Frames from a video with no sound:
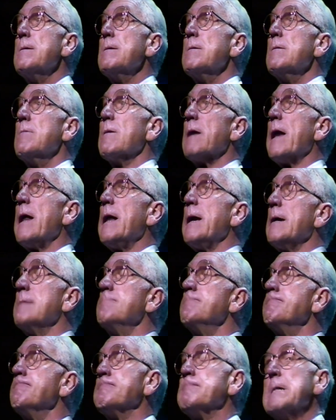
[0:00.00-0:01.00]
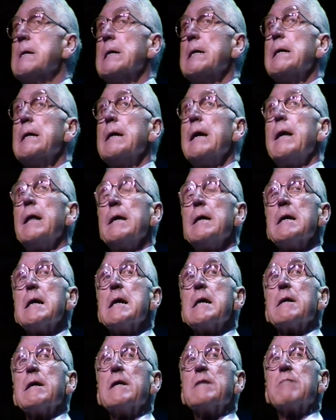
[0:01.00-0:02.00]
Well, Eddie and
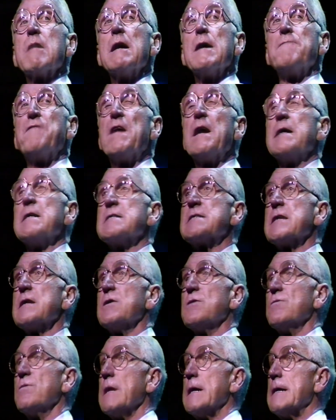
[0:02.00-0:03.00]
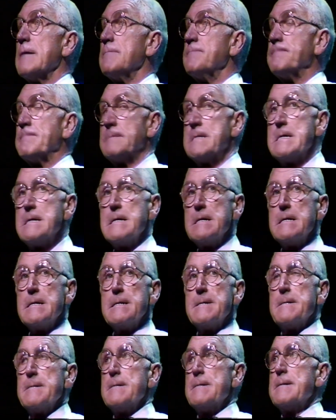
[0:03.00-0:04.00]
I are going to try and find a saloon now
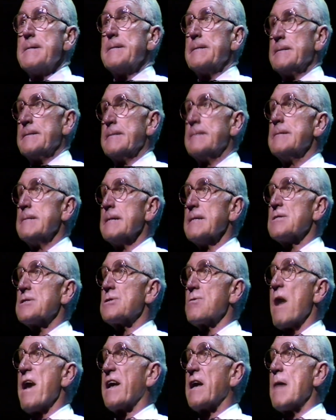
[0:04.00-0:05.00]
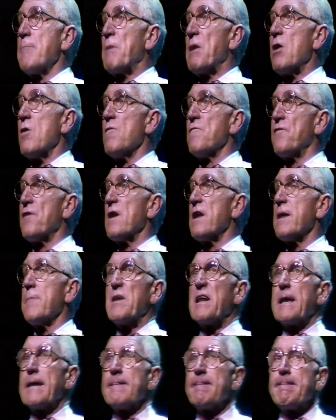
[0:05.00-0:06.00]
and strike a blow for liberty.